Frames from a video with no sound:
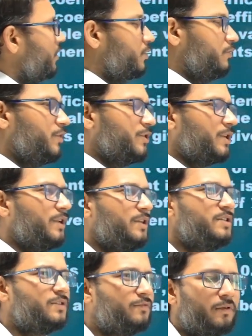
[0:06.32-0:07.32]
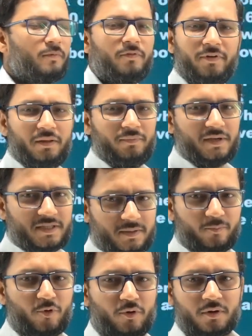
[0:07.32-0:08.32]
question is from a very basic
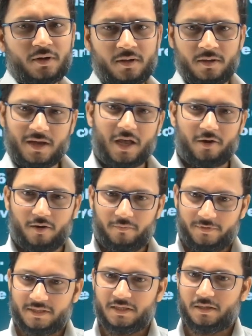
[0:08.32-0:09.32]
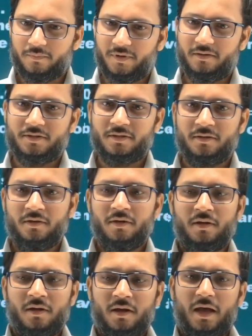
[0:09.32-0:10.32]
book, I always recommend,
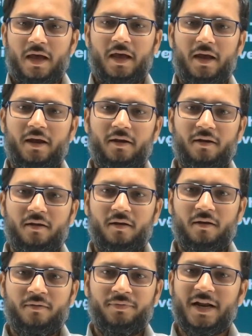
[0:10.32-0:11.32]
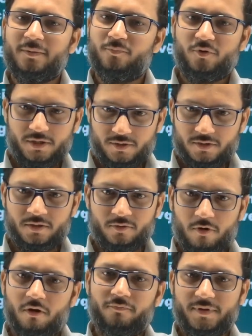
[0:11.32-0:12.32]
and that book is
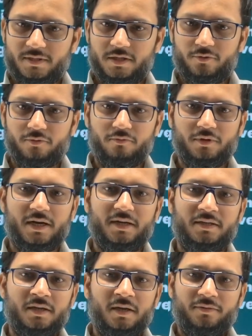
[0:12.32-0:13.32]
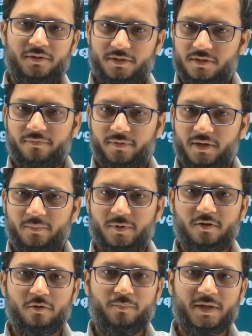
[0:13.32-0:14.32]
obviously, you know that this is the
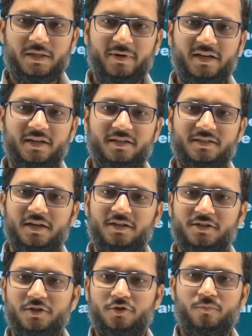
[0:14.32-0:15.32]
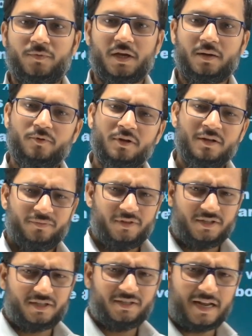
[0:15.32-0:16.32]
Fundamental of Mathematical Statistics, Gupta Kapoor.
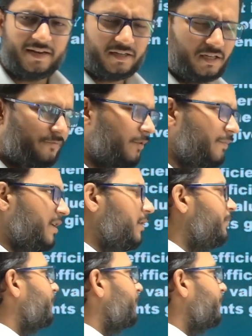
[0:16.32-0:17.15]
This is directly from there.